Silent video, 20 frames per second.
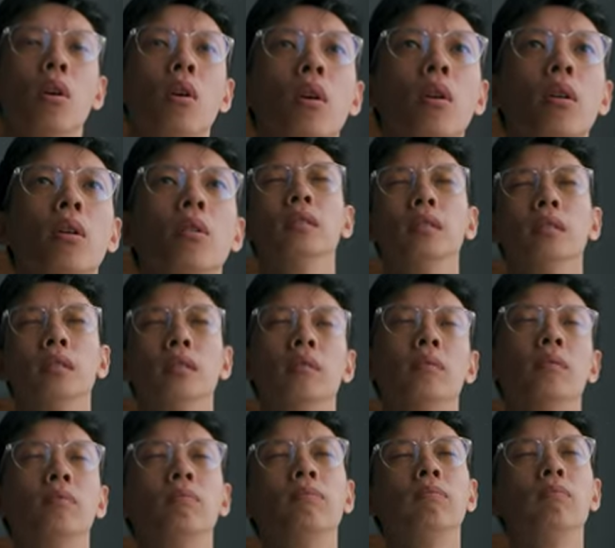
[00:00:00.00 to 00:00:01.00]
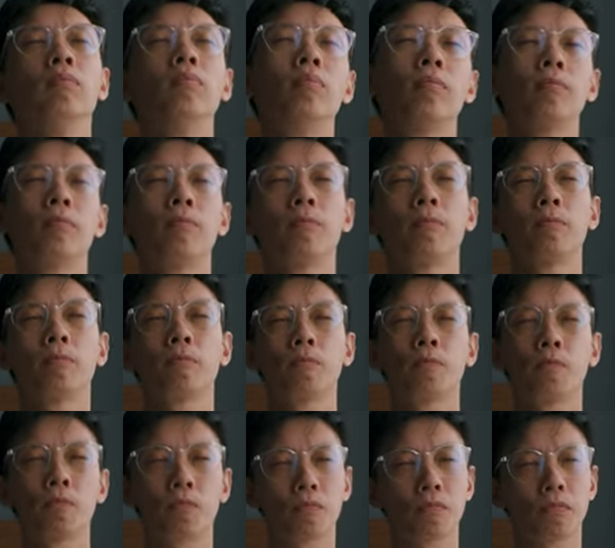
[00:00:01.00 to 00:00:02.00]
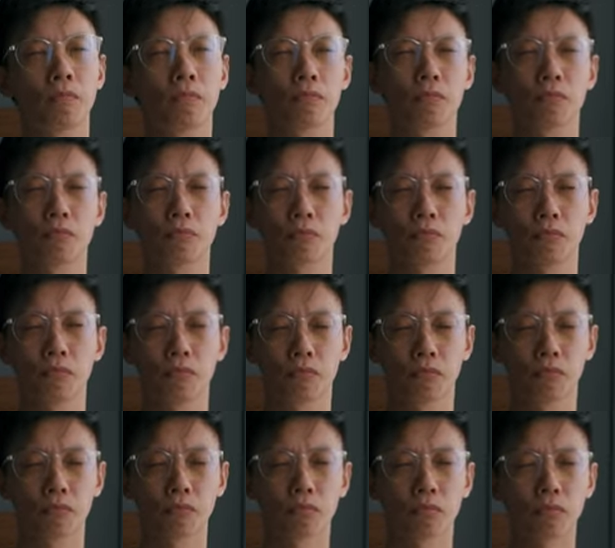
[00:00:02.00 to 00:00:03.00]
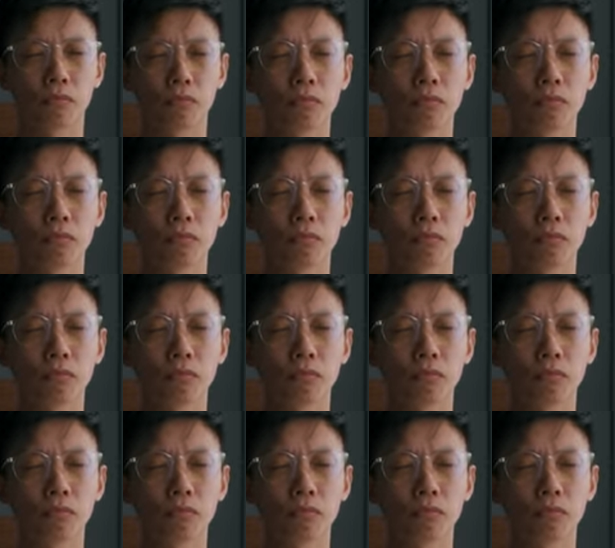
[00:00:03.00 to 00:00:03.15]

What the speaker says: (no one is talking)